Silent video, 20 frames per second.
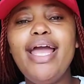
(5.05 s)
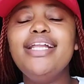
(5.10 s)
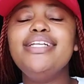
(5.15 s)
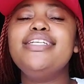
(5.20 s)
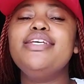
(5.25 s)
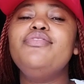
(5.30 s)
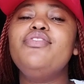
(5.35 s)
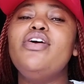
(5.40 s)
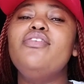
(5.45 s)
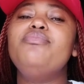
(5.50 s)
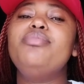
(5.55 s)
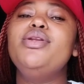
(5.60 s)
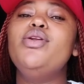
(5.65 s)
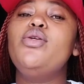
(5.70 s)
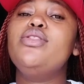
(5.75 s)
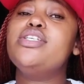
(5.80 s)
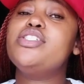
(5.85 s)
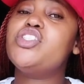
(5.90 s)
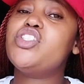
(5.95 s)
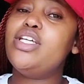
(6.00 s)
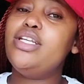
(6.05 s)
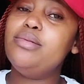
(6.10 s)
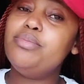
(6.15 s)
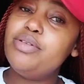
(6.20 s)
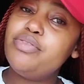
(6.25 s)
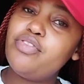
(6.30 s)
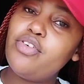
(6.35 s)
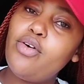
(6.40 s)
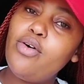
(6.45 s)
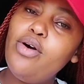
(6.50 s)
And if you have been on this channel
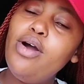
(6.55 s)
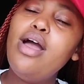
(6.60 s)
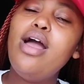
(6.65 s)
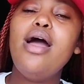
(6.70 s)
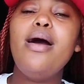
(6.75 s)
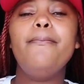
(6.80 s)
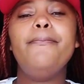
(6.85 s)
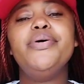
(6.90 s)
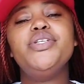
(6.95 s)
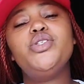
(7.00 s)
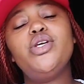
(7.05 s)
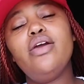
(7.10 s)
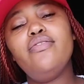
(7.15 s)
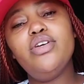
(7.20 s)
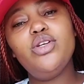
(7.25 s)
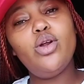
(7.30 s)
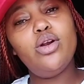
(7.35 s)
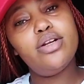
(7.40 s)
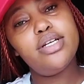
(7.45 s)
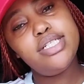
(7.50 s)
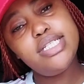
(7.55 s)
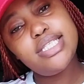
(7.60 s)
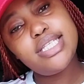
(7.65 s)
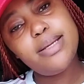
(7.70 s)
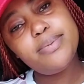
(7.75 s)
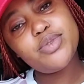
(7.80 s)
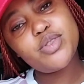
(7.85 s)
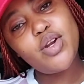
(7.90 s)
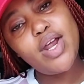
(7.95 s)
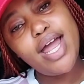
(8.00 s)
before, but you haven't already
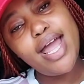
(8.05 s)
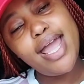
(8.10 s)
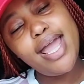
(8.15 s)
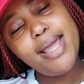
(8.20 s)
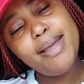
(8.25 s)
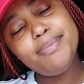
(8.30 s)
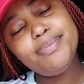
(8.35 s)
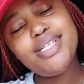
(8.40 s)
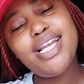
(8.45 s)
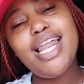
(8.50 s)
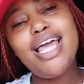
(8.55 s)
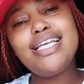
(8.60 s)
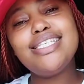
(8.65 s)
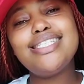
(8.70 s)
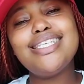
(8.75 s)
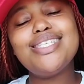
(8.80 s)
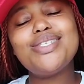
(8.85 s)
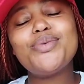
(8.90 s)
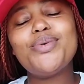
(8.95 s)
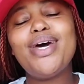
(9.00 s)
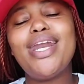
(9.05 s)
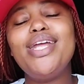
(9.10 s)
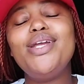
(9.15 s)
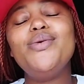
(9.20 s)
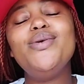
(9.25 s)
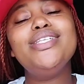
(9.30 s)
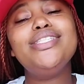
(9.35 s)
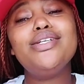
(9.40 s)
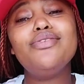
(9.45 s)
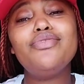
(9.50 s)
subscribed, like, sis, what are
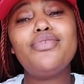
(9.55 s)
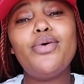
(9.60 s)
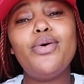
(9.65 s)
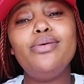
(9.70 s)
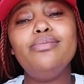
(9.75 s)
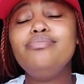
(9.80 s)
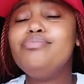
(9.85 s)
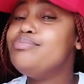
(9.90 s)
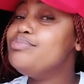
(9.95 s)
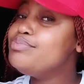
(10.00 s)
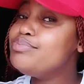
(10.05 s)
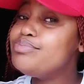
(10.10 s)
you waiting for?